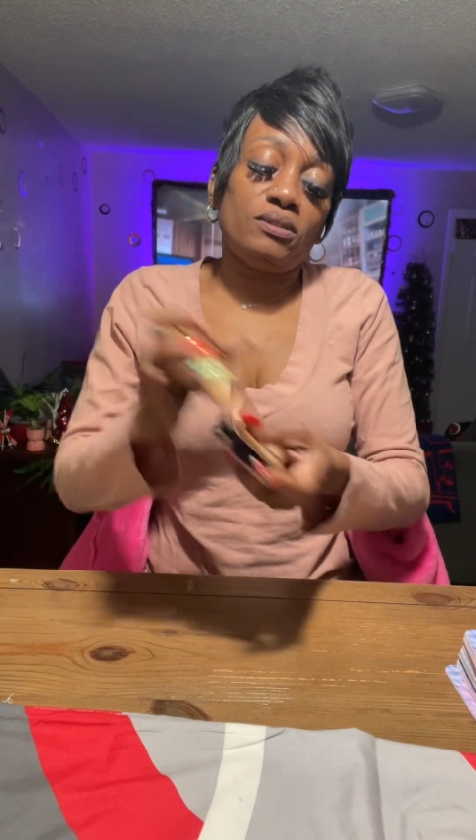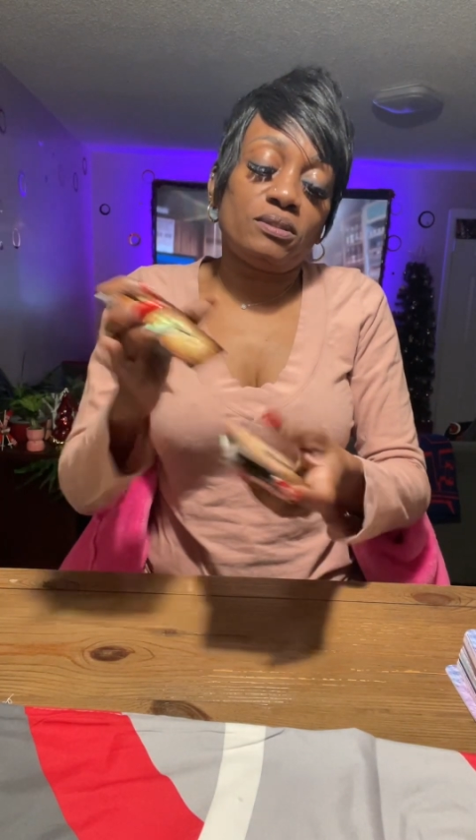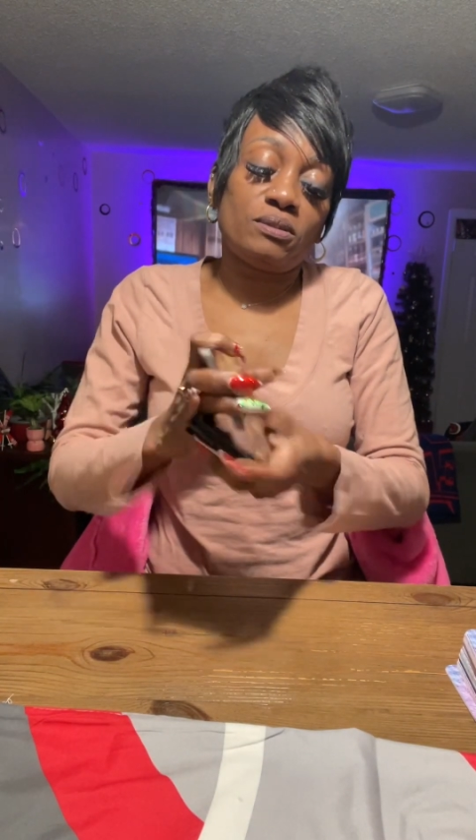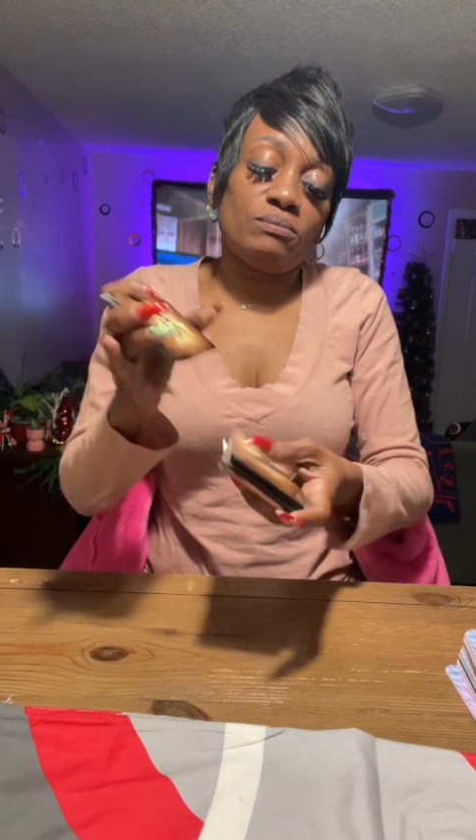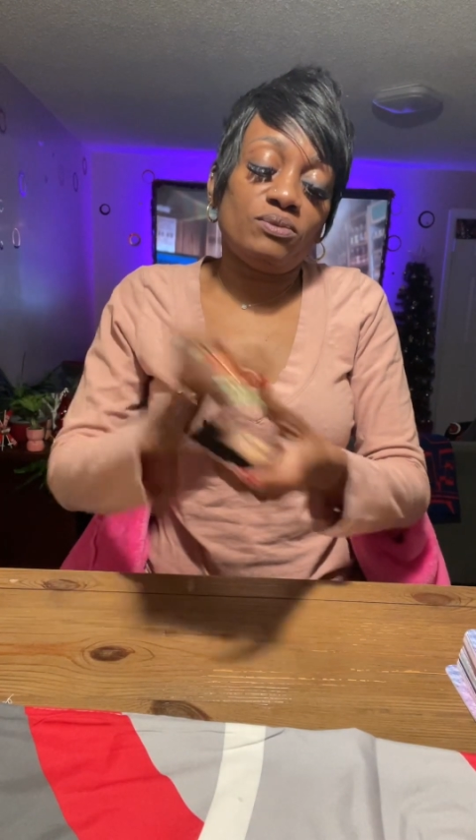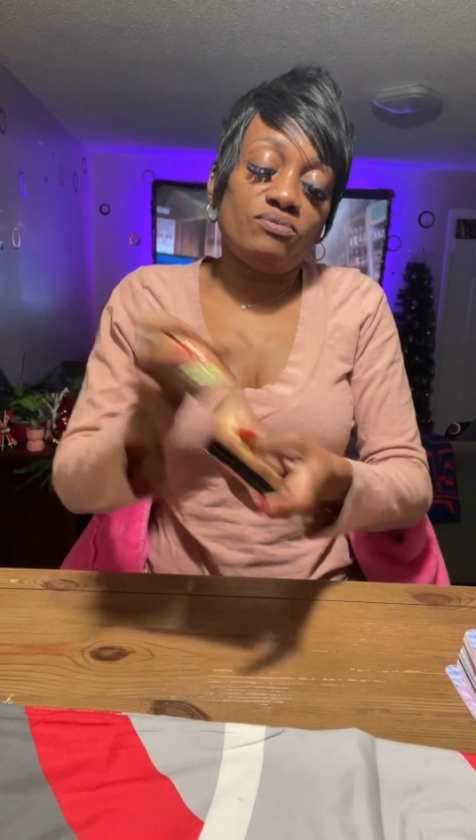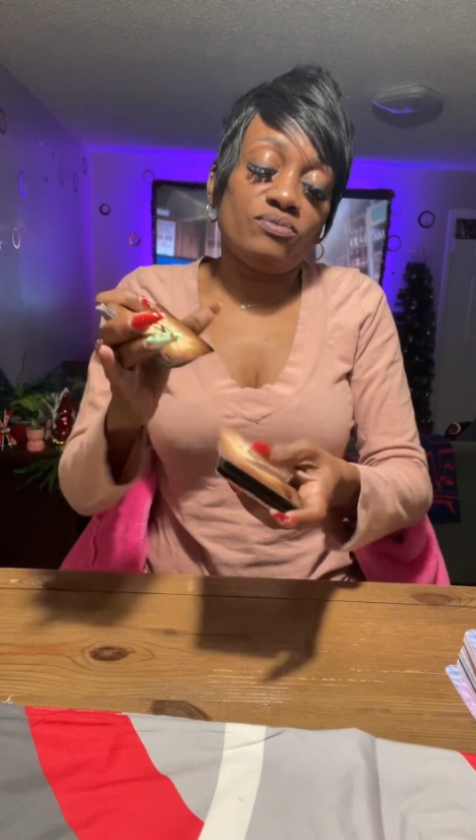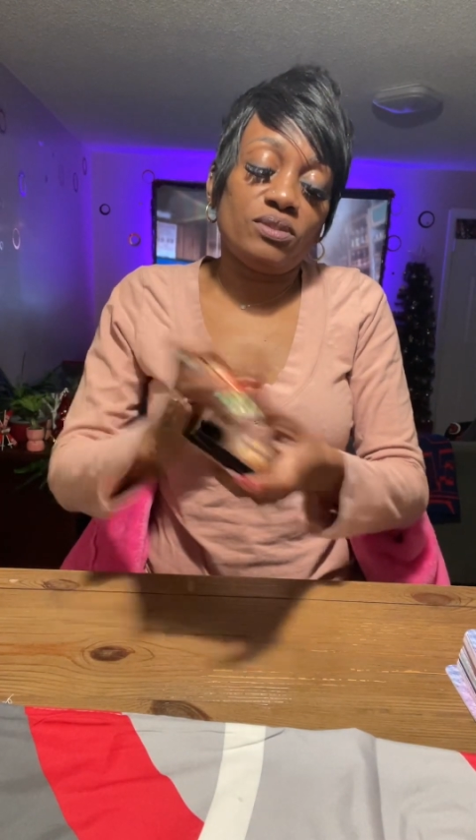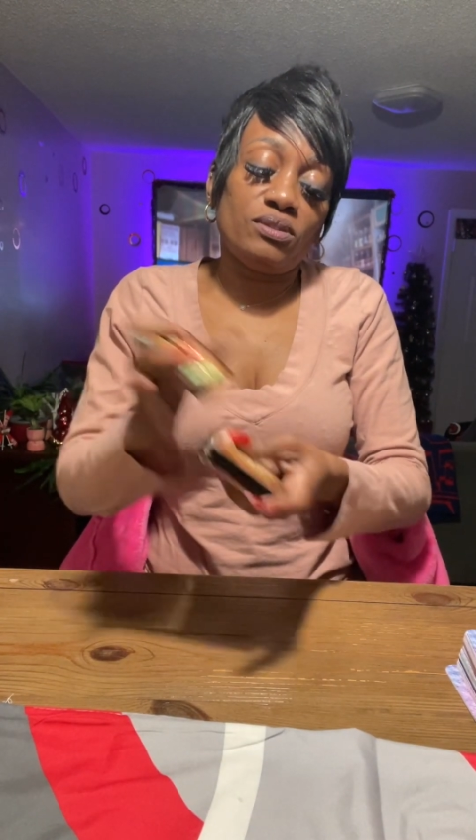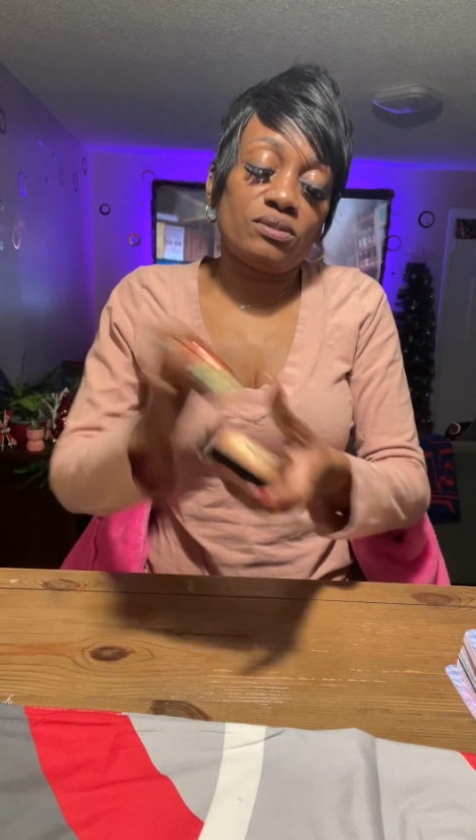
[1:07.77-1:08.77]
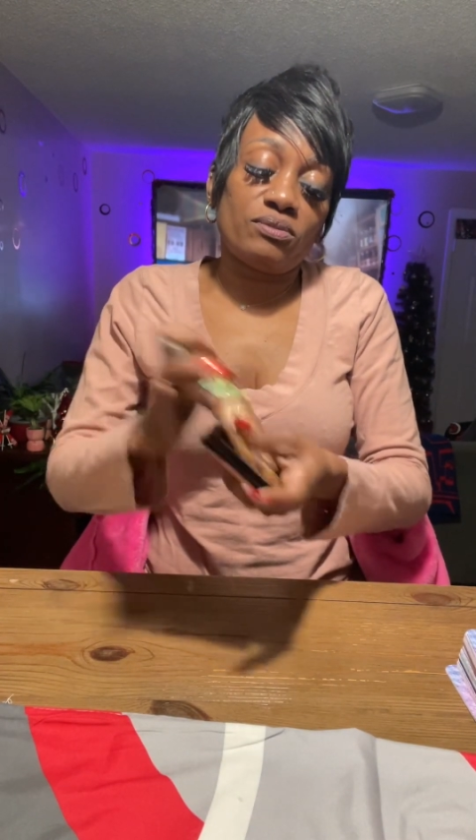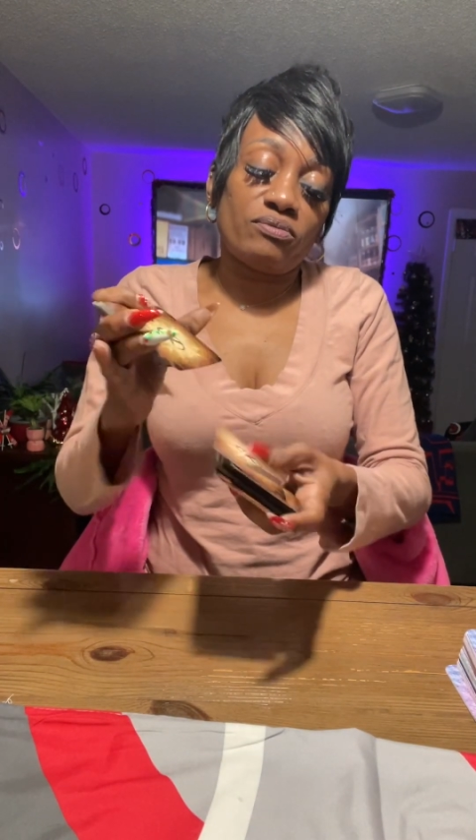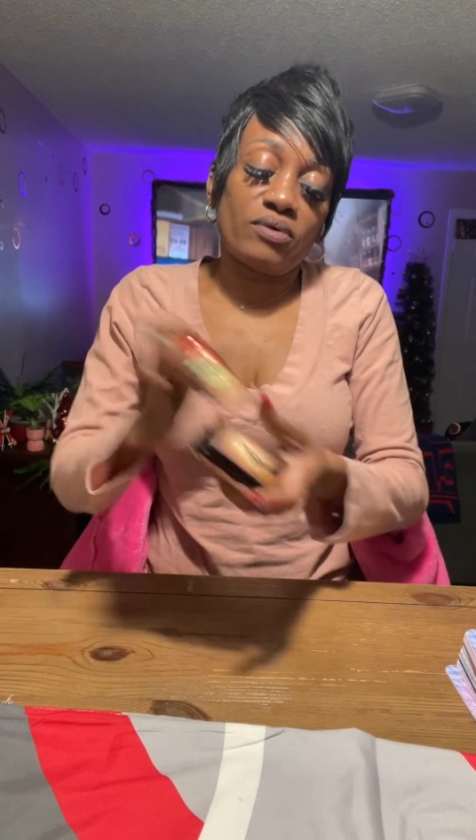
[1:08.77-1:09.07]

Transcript: Sun, Moon, Venus, or